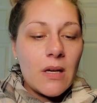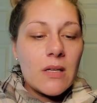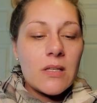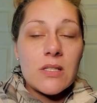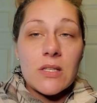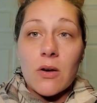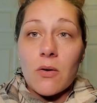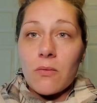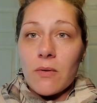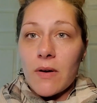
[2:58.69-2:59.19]

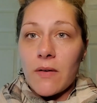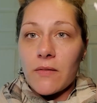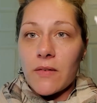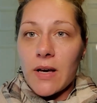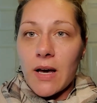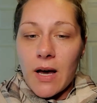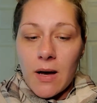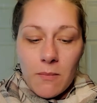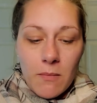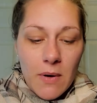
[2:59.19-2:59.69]
So
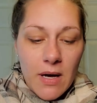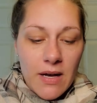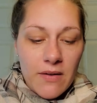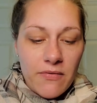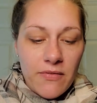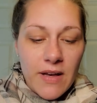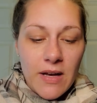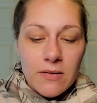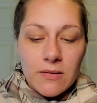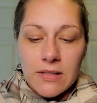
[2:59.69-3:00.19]
got my
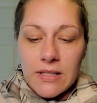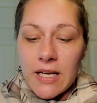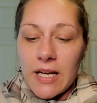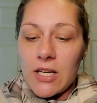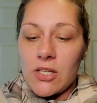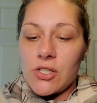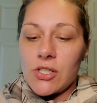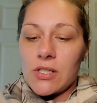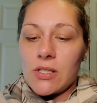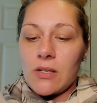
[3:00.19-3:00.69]

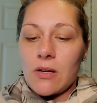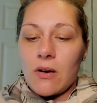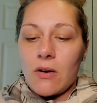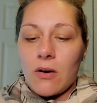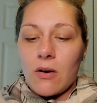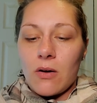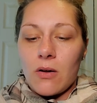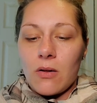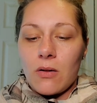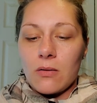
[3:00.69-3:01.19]
foundation
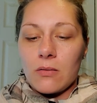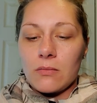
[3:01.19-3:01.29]
all